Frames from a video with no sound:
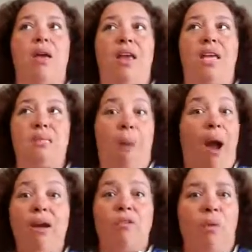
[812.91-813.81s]
is
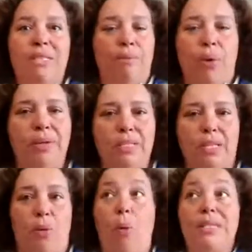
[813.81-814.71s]
part of what's important
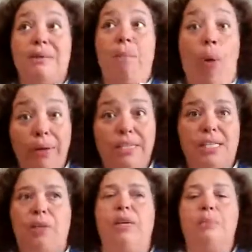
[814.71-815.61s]
to you. What's important
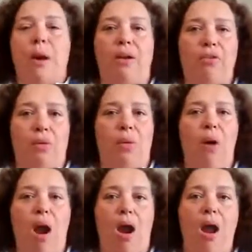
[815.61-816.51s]
to you is part of who you
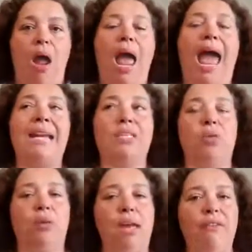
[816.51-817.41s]
are. And as
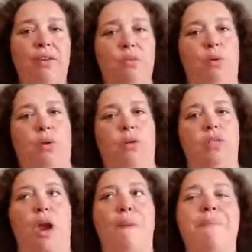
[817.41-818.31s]
creative
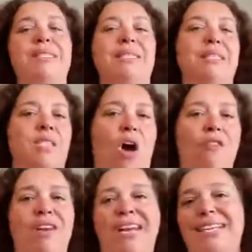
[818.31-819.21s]
entrepreneurs, our business is
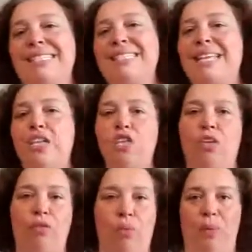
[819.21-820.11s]
often an
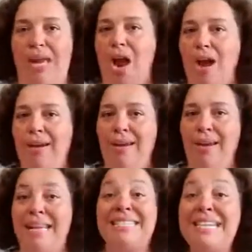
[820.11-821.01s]
extension of who we are.
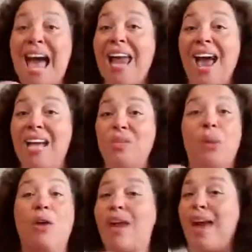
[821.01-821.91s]
It's not us.
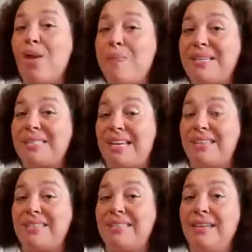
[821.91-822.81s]
We are not our business,